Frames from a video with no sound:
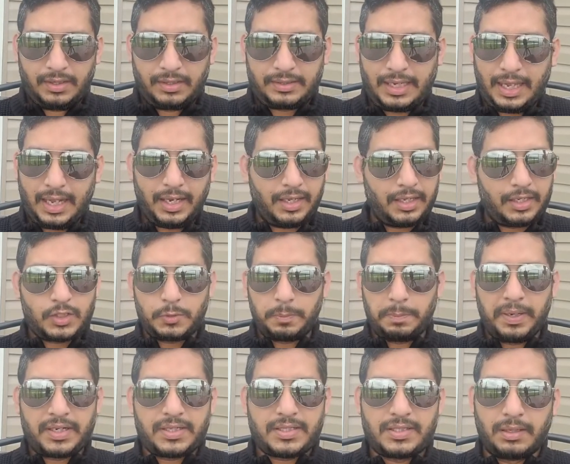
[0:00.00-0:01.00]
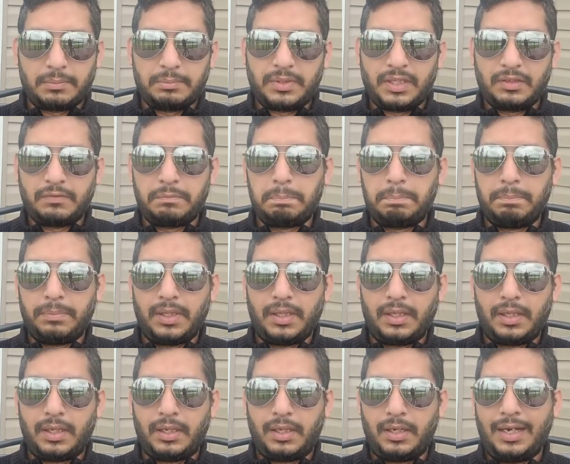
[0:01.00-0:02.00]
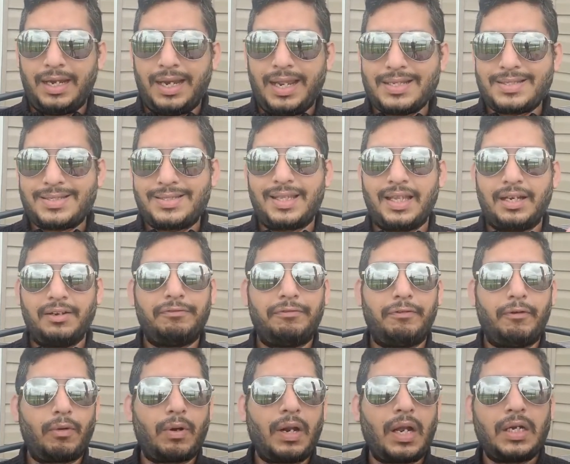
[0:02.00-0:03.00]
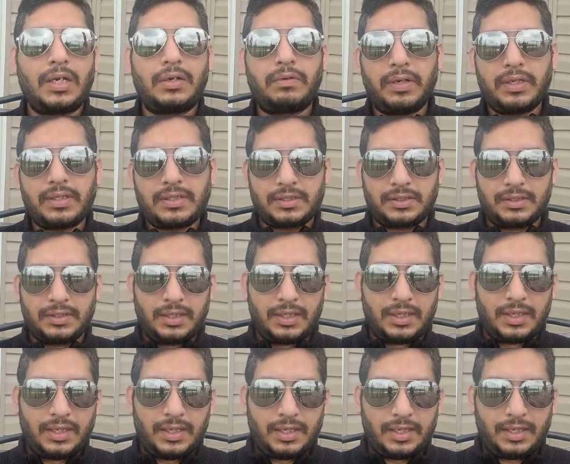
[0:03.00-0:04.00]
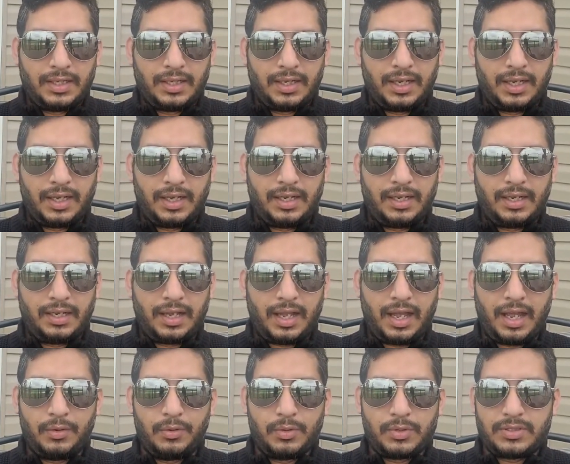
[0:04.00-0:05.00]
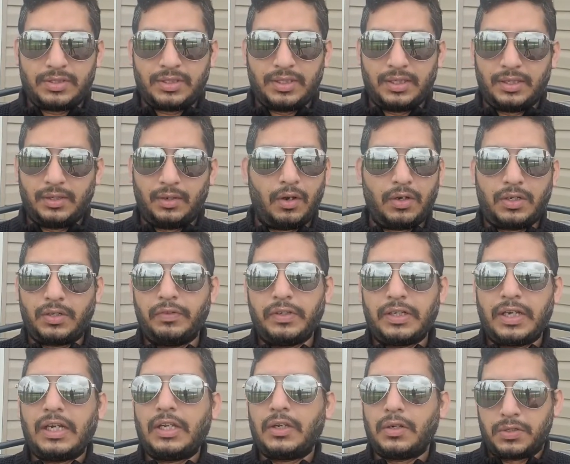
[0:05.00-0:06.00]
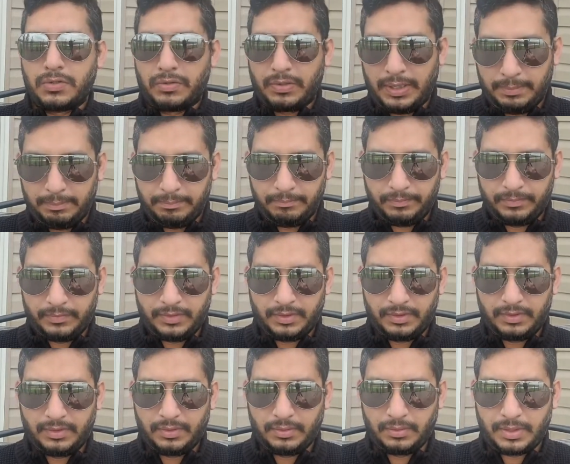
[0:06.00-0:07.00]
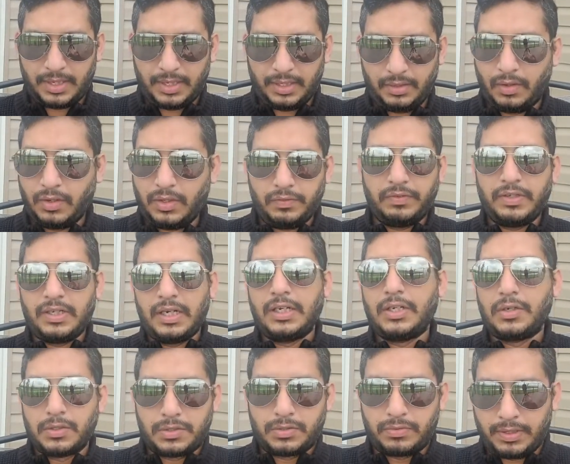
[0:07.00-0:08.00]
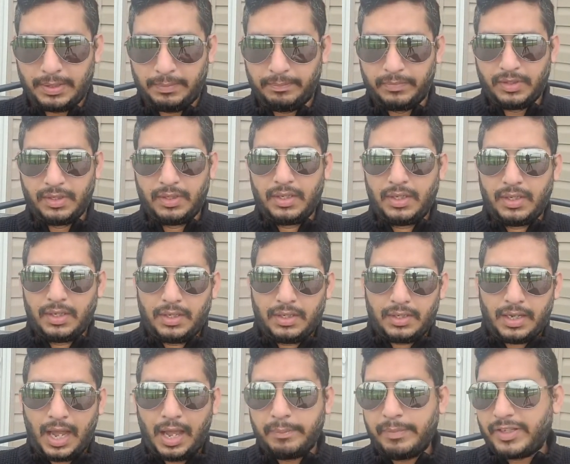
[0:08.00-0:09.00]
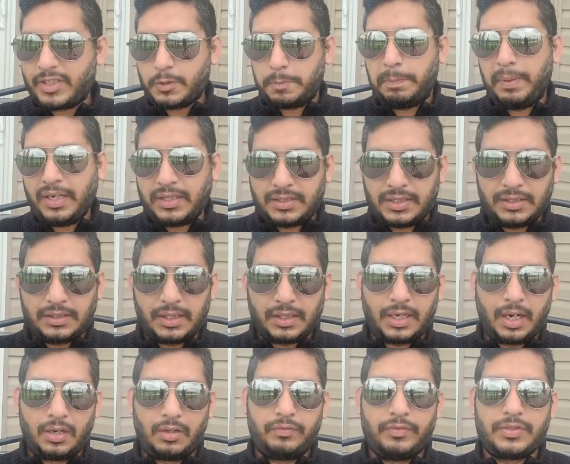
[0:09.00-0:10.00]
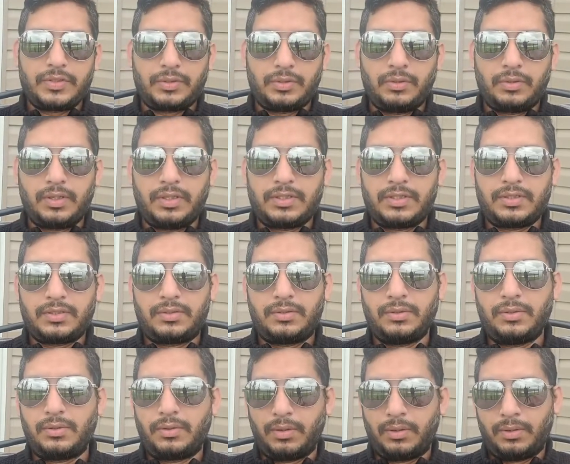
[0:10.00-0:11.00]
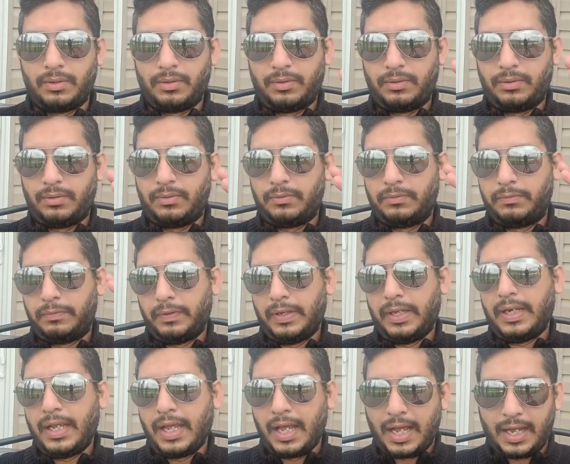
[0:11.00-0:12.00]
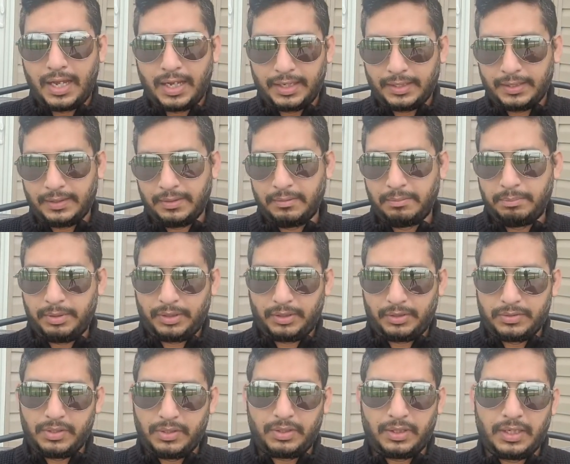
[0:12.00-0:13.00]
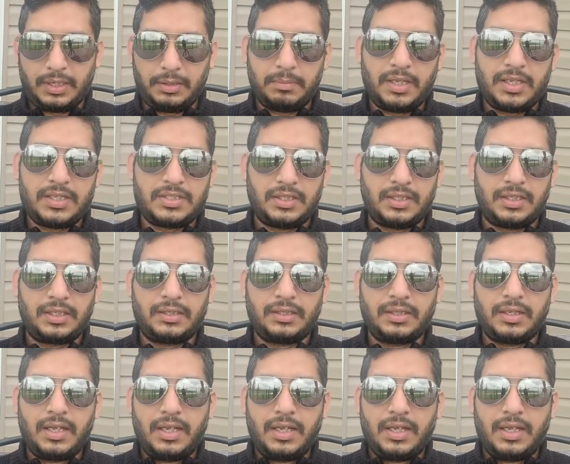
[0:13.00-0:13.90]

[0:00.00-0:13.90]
Can I expect something less than 400? I would say not even in your dream. Okay, not even in your dream. I'm expecting the cutoff score is to go very high because you can imagine.